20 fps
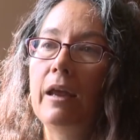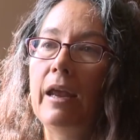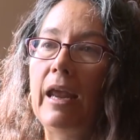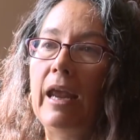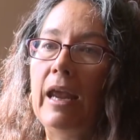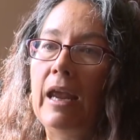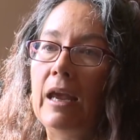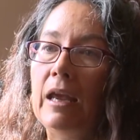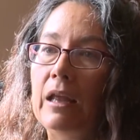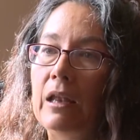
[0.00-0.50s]

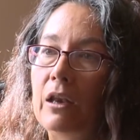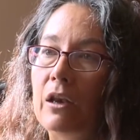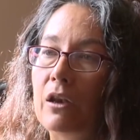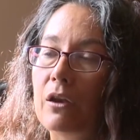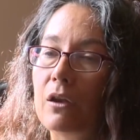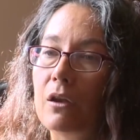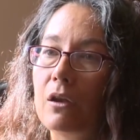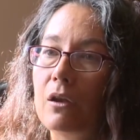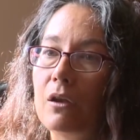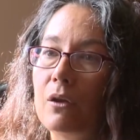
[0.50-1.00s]
And
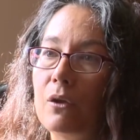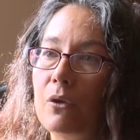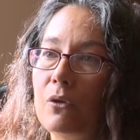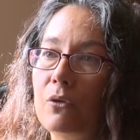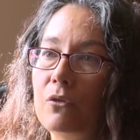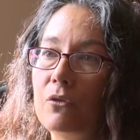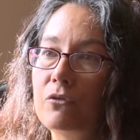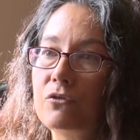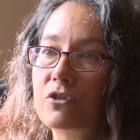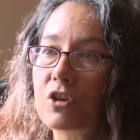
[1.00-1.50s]

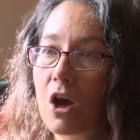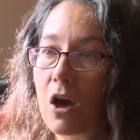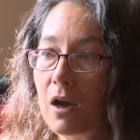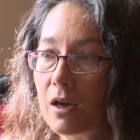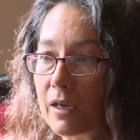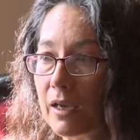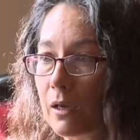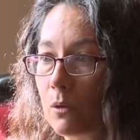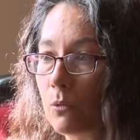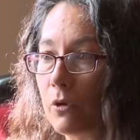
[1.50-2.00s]

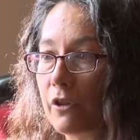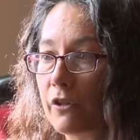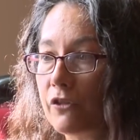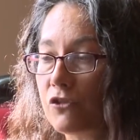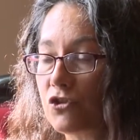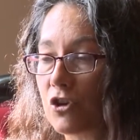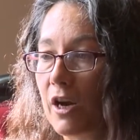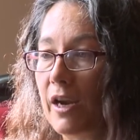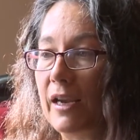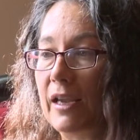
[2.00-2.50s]
talking with
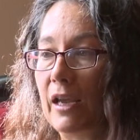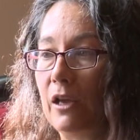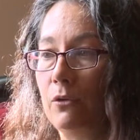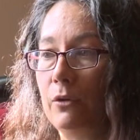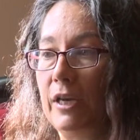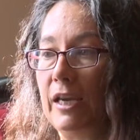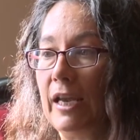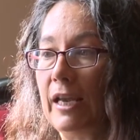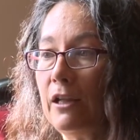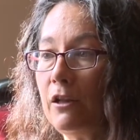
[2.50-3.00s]

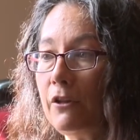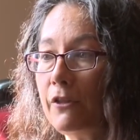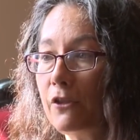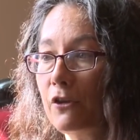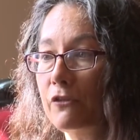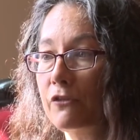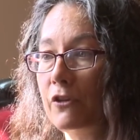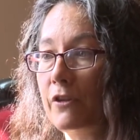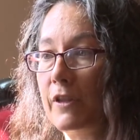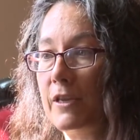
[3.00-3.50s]
Tri-County Health
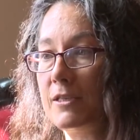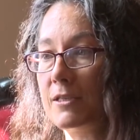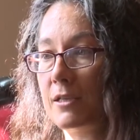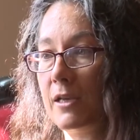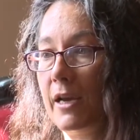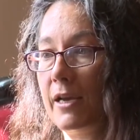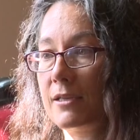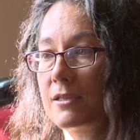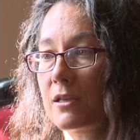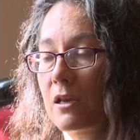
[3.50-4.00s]
over these
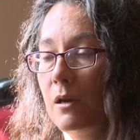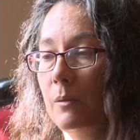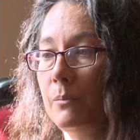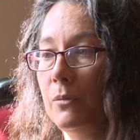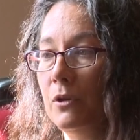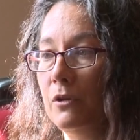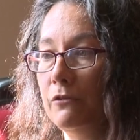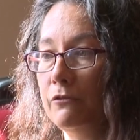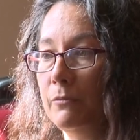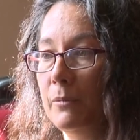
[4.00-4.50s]
last
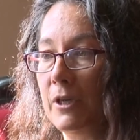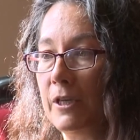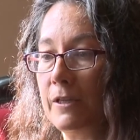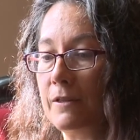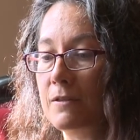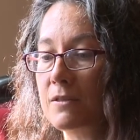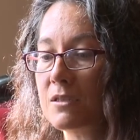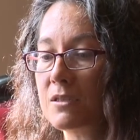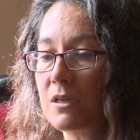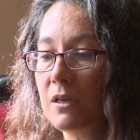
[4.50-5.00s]
couple of
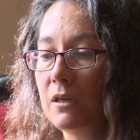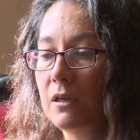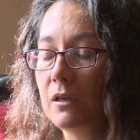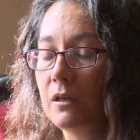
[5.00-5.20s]
months,